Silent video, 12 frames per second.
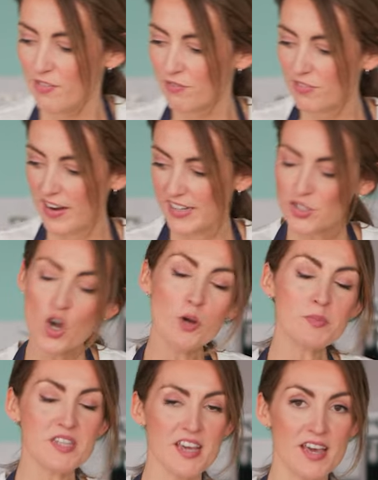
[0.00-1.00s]
Right,
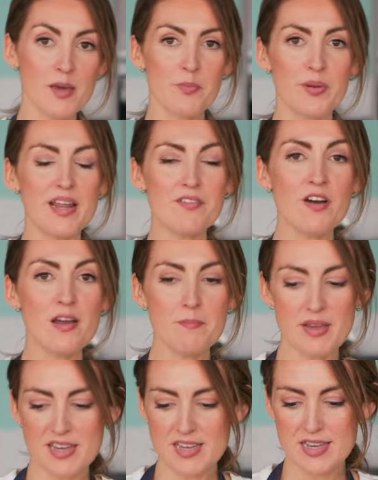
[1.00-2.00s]
top tip, whenever I'm
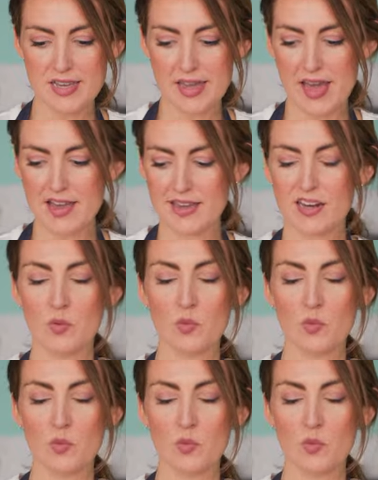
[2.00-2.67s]
making a cake and